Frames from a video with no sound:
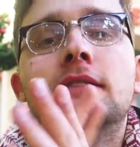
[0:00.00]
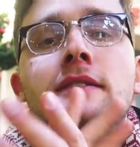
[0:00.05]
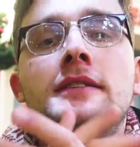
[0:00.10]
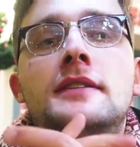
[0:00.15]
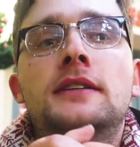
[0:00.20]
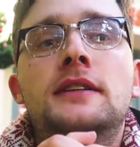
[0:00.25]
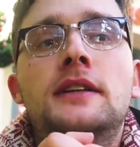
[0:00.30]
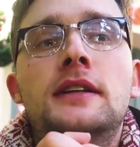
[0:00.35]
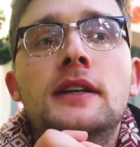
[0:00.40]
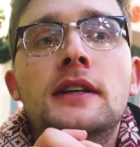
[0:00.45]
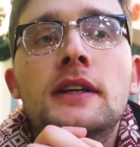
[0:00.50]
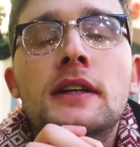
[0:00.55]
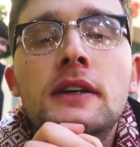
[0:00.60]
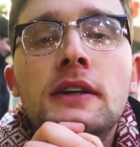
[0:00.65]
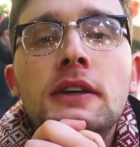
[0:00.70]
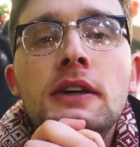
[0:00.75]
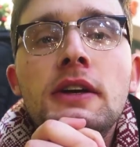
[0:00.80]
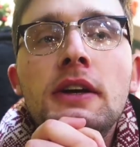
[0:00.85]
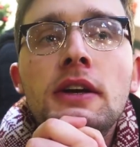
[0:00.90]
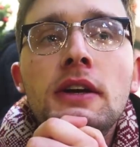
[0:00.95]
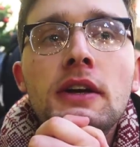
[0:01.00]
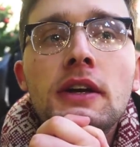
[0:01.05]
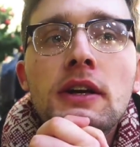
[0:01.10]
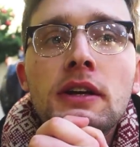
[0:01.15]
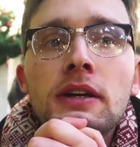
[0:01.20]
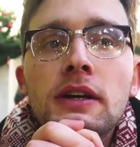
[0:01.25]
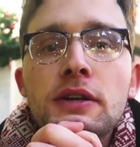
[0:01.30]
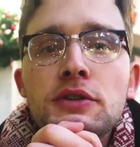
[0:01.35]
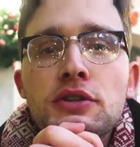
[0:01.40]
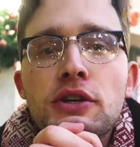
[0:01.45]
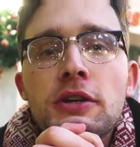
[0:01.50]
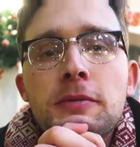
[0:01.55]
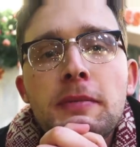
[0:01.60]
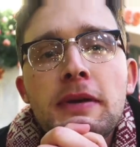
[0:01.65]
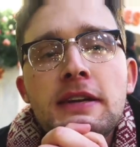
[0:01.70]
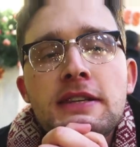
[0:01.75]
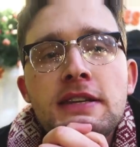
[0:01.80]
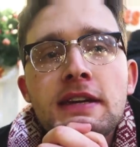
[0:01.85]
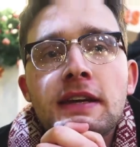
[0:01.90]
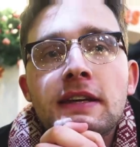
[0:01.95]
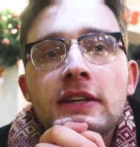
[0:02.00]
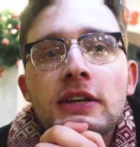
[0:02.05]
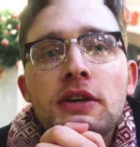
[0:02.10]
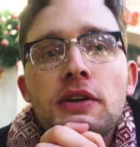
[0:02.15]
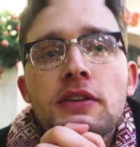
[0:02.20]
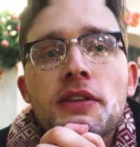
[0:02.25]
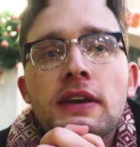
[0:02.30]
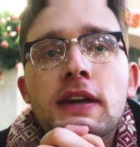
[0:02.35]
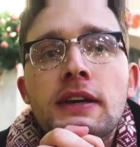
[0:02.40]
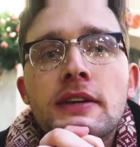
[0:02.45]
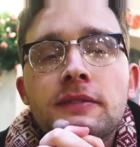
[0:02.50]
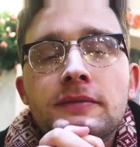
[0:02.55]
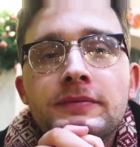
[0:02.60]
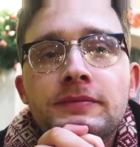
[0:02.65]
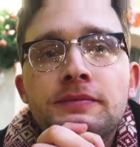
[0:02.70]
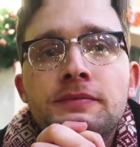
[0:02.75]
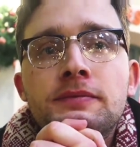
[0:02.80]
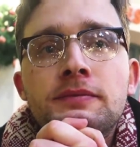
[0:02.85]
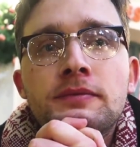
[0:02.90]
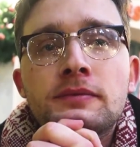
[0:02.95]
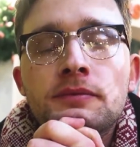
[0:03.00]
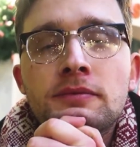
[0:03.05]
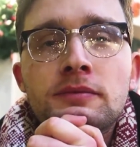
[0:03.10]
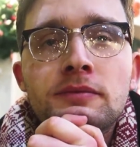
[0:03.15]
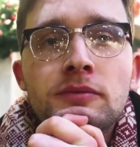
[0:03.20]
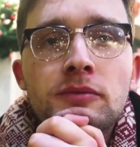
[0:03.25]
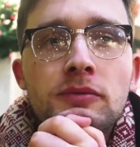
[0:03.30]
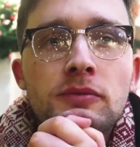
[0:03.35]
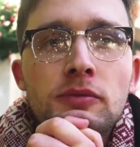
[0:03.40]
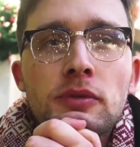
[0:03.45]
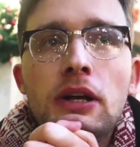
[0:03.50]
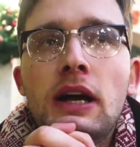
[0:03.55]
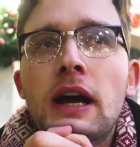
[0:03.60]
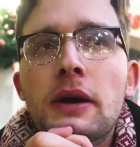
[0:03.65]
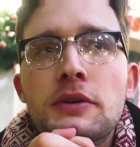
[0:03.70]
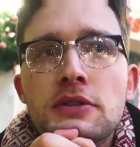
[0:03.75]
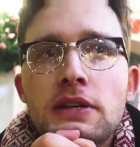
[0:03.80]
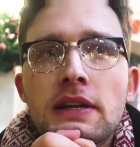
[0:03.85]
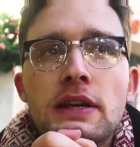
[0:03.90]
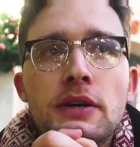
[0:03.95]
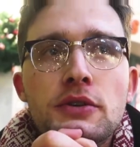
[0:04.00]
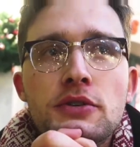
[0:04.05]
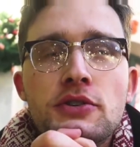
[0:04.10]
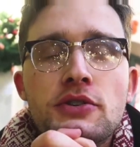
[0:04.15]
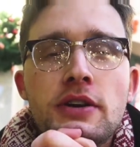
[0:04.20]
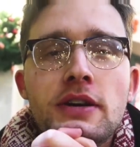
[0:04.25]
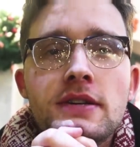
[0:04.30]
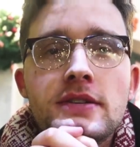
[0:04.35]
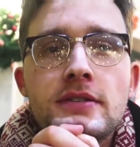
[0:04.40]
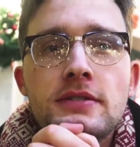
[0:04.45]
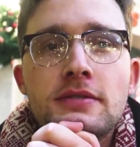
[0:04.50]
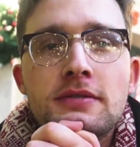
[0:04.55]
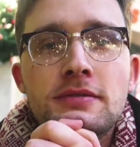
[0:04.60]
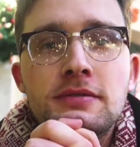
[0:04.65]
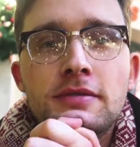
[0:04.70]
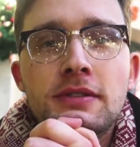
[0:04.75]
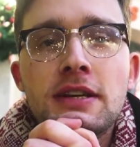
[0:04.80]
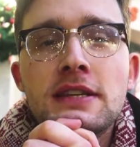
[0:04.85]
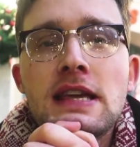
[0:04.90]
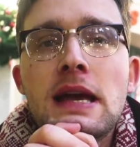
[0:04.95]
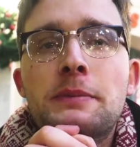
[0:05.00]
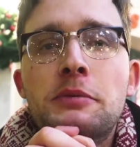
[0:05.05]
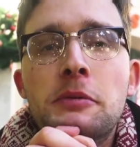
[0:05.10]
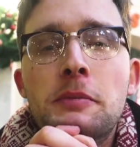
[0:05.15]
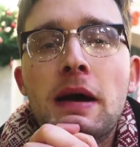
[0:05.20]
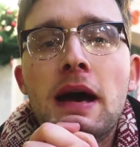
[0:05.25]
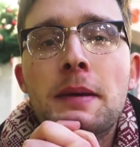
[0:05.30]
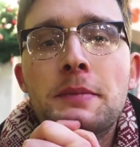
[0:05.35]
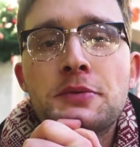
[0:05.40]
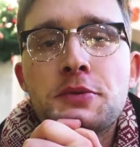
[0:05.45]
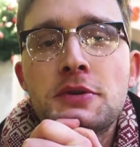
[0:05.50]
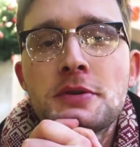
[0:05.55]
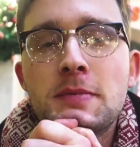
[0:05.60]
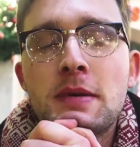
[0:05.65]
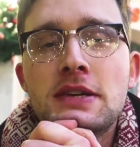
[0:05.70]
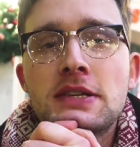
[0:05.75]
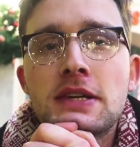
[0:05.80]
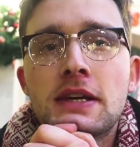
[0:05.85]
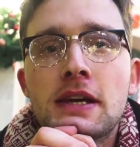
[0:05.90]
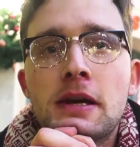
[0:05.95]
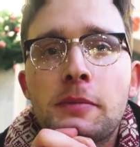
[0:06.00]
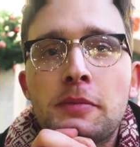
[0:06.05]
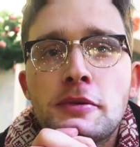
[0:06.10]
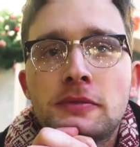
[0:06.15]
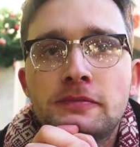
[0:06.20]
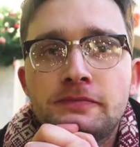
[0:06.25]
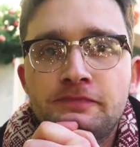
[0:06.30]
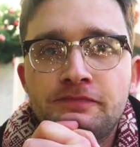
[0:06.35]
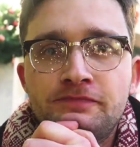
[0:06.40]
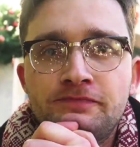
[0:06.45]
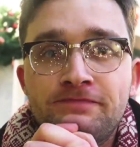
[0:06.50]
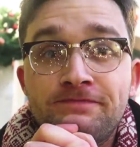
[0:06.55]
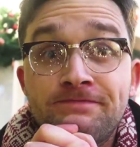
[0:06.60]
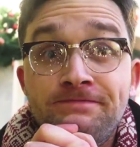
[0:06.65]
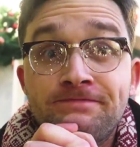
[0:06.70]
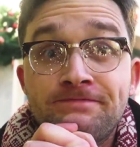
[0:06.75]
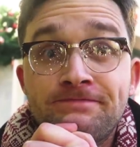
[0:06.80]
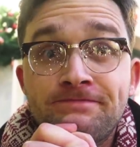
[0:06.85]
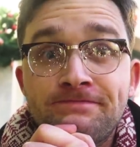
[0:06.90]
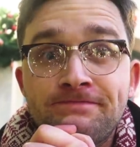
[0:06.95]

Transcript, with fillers: Yeah. It was a good we meeting. We weren't stressed, but it was we're trying to figure well, out where it went. stressed because Apple Maps was just messing up. Yeah.